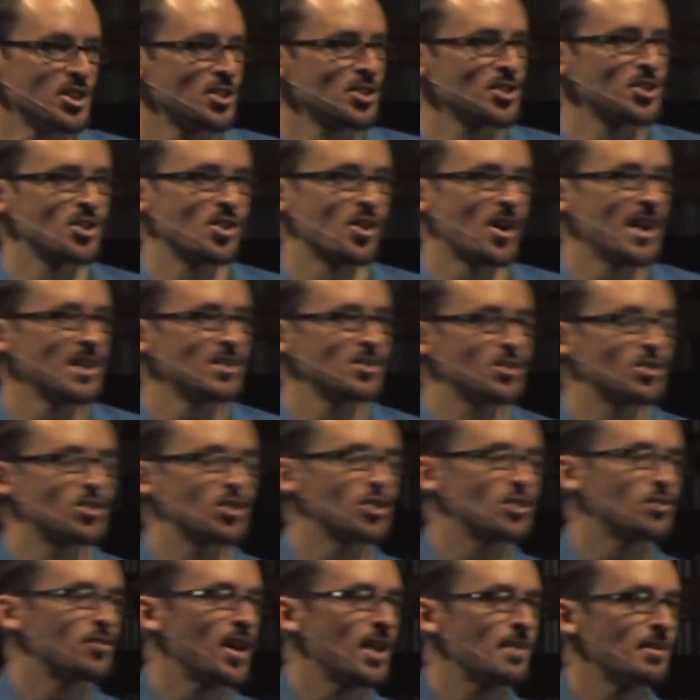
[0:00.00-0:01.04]
Jesus Christ. So,
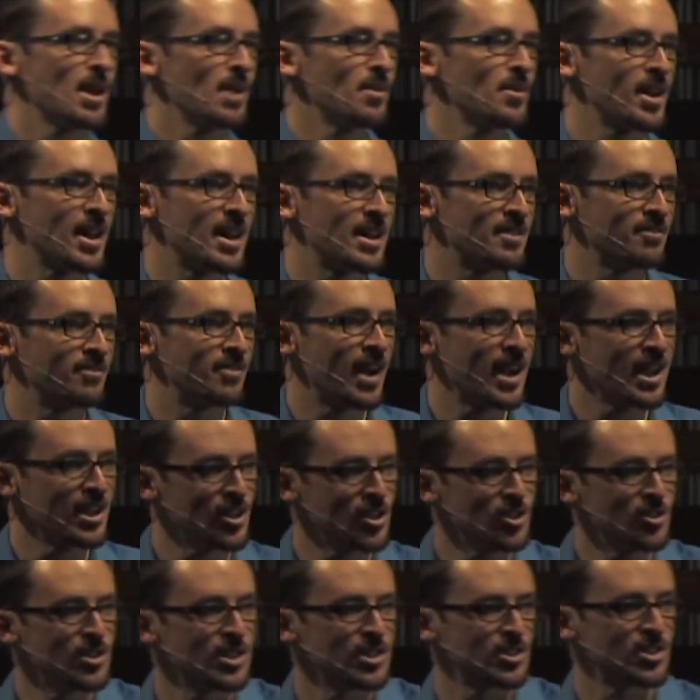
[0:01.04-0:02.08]
church family, I want to
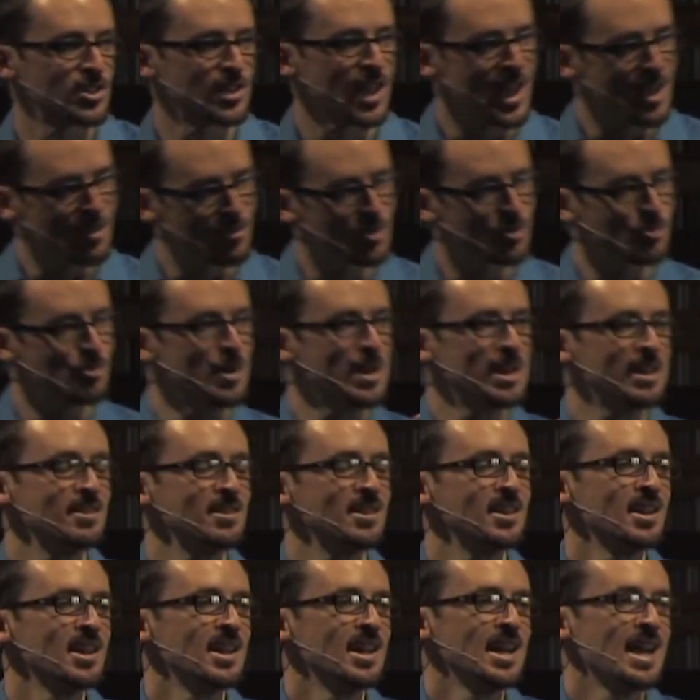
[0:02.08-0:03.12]
invite you to stand with
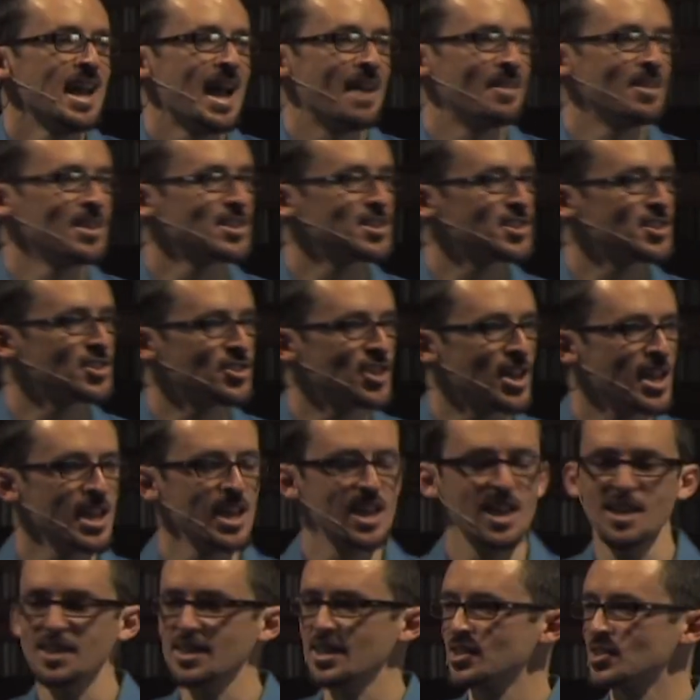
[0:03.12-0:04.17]
me and let's
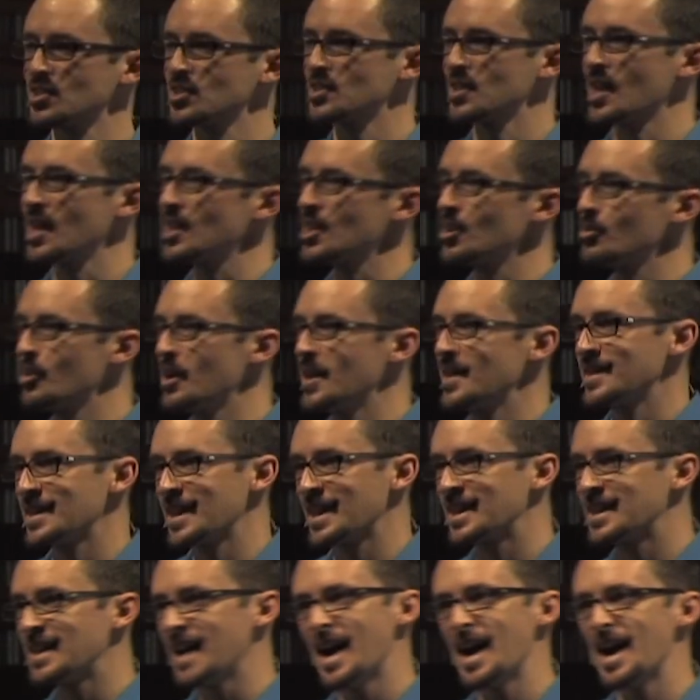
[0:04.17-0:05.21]
sing and let's celebrate
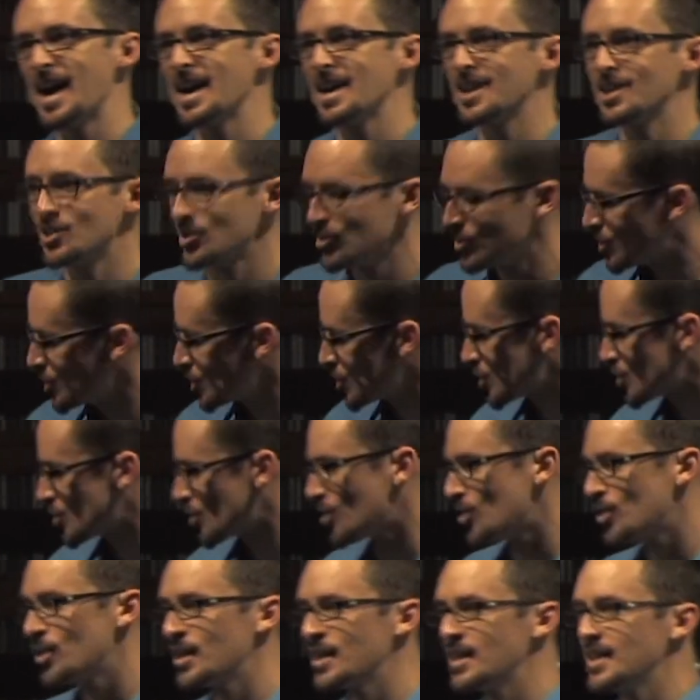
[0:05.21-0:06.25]
the God who
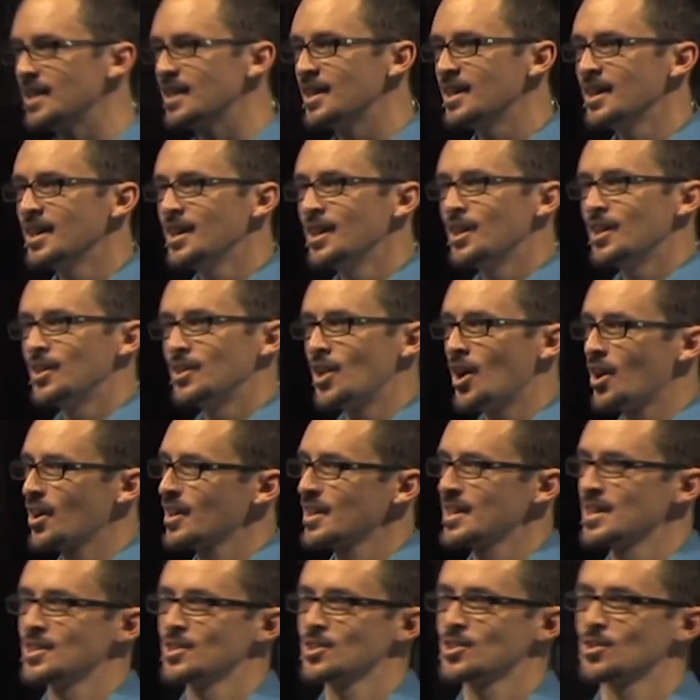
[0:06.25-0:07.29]
destroyed
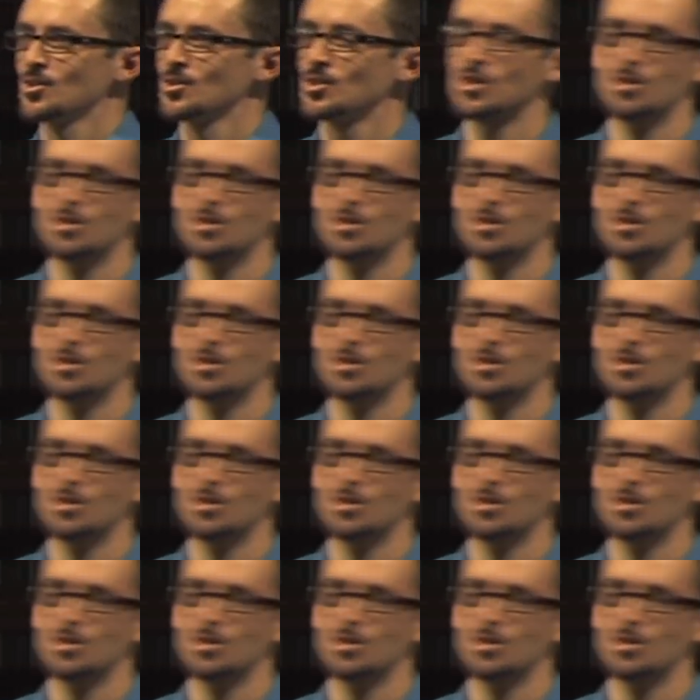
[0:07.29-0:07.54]
darkness,